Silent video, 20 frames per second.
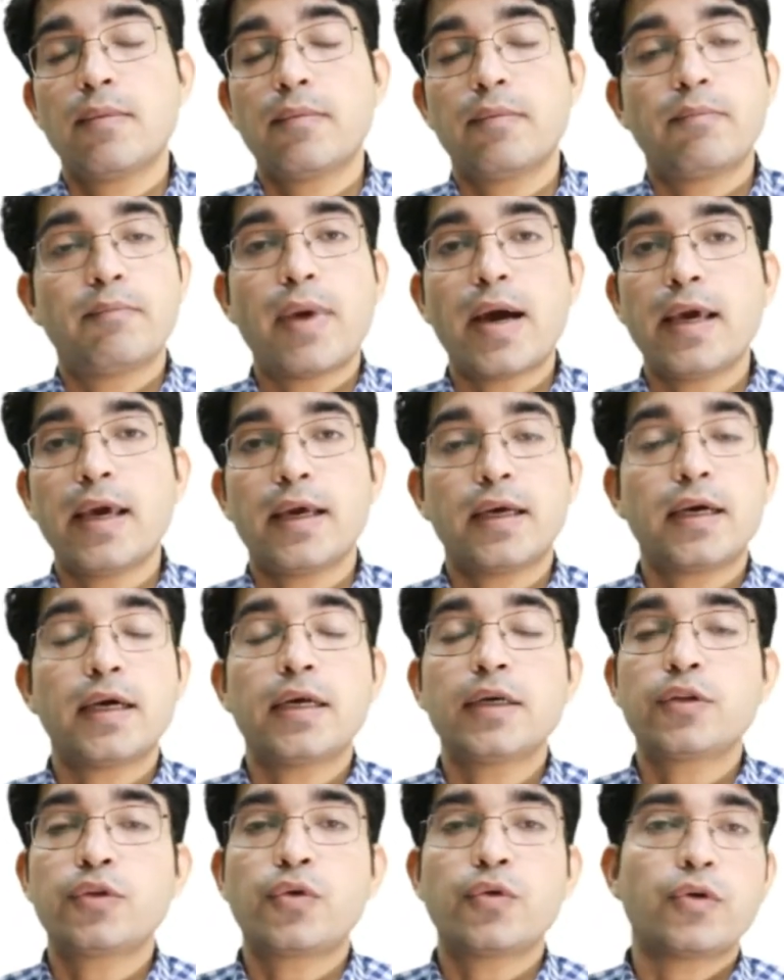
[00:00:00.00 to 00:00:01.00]
by
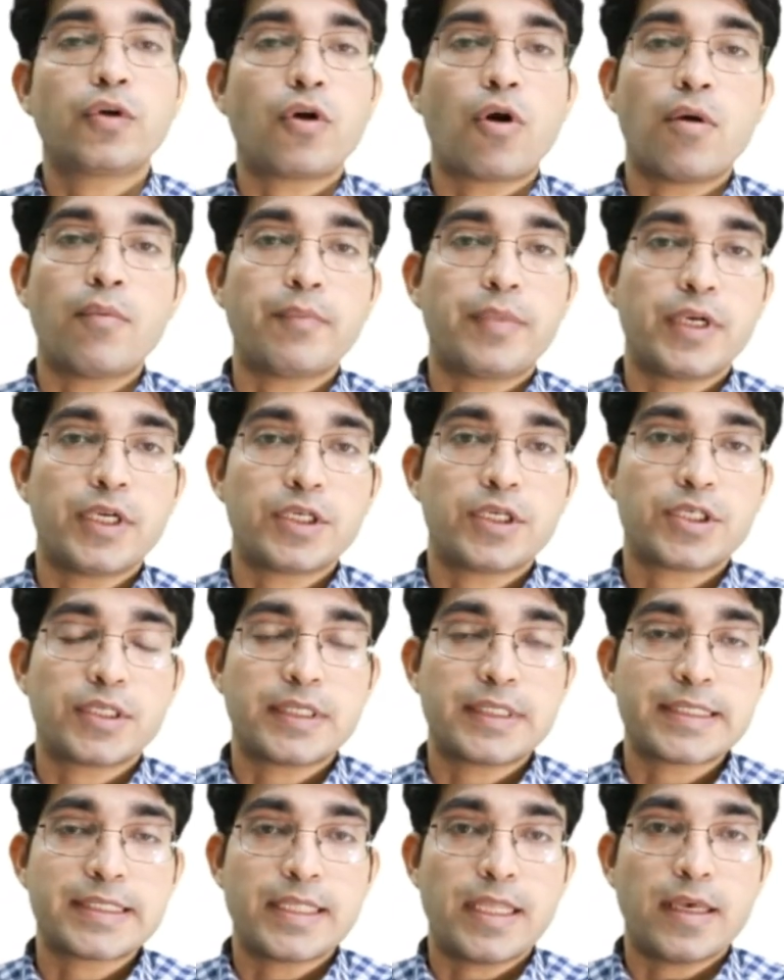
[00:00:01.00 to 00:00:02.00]
cutthroat competition
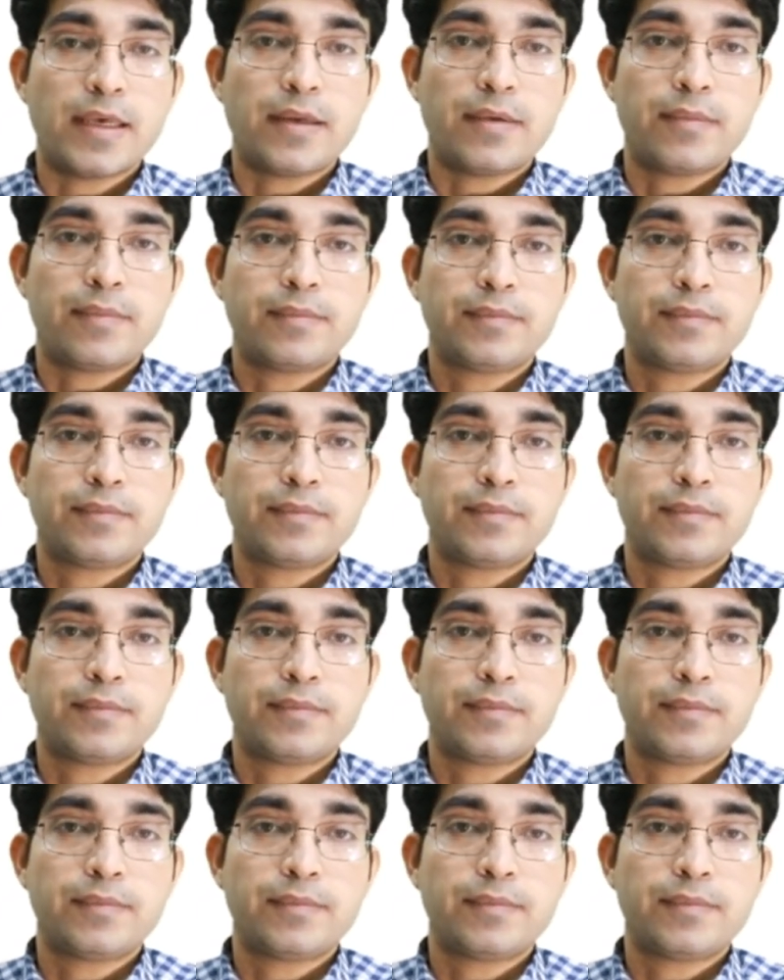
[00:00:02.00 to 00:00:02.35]
is there.